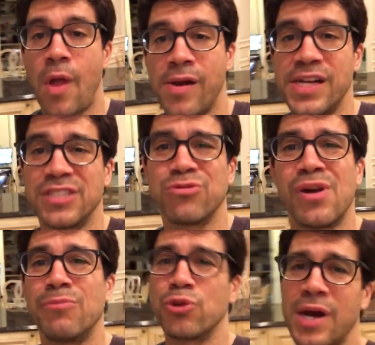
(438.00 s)
I guess
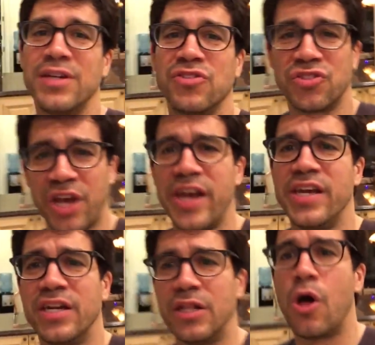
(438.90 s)
what I'm trying to
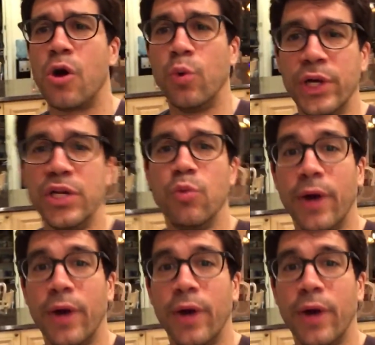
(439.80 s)
say in a long-winded